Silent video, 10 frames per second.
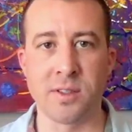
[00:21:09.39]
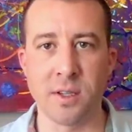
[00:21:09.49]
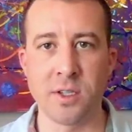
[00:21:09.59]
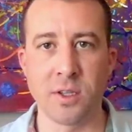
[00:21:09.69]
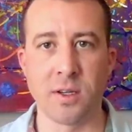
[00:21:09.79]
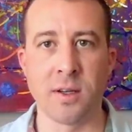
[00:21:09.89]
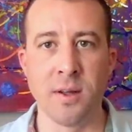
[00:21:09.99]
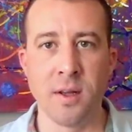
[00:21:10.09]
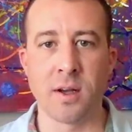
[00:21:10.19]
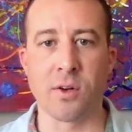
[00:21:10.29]
essentially a,
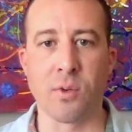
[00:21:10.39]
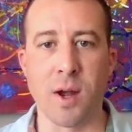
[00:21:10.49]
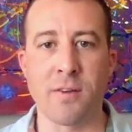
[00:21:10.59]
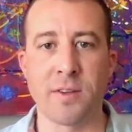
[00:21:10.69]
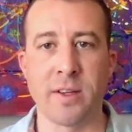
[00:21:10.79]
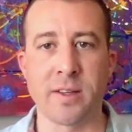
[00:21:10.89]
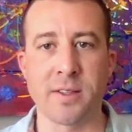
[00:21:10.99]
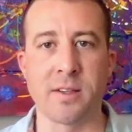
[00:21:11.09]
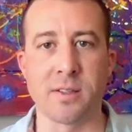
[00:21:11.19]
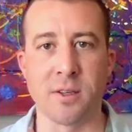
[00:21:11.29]
a crafting
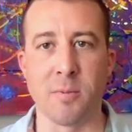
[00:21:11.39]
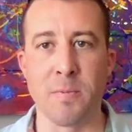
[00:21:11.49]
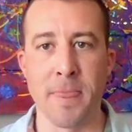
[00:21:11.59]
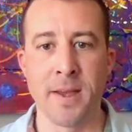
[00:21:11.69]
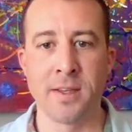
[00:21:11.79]
system.